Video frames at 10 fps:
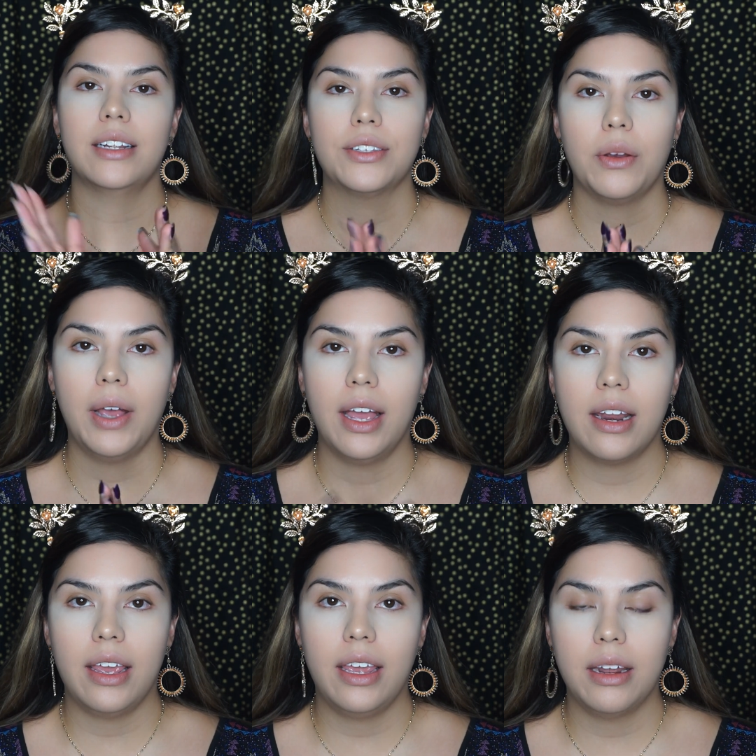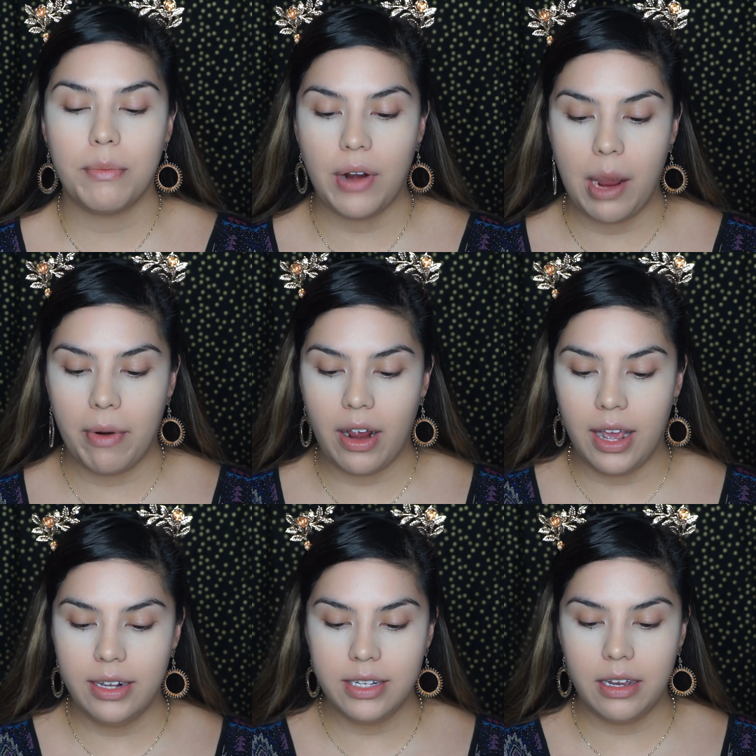Let's go ahead and prime our
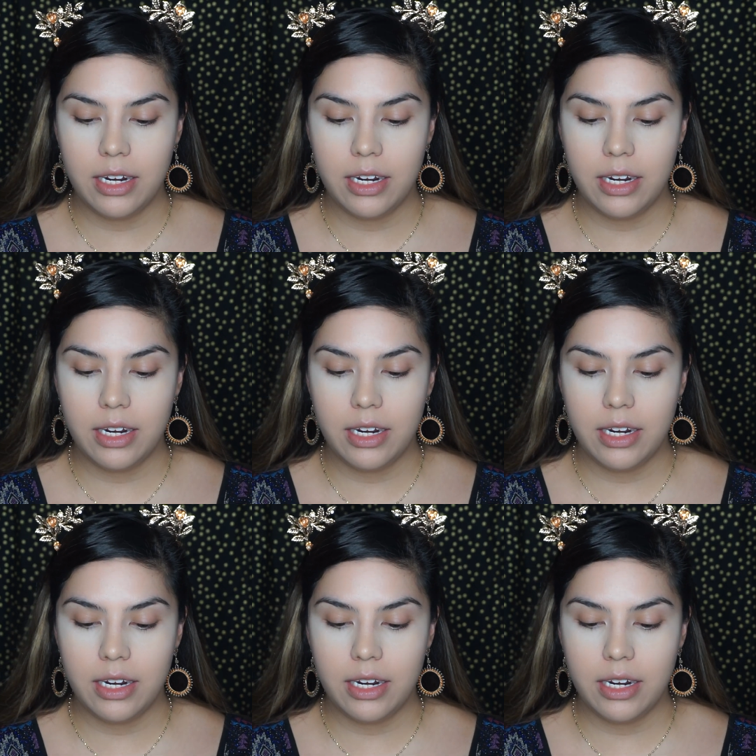eyes.